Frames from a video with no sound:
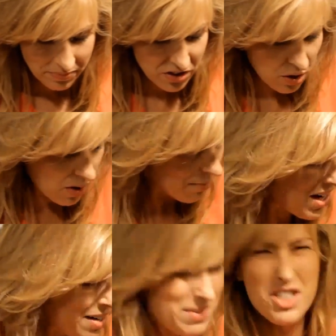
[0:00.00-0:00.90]
So I'm
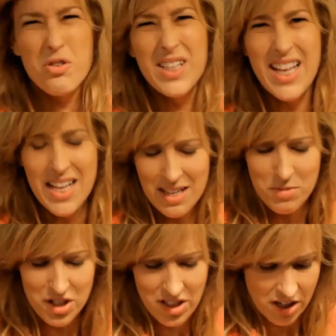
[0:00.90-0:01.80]
not measuring that, I'm
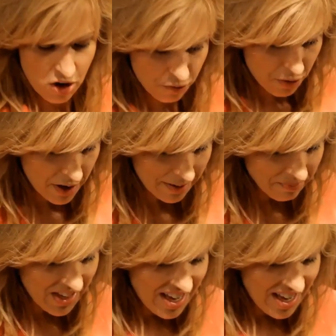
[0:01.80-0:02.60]
just gonna go for it.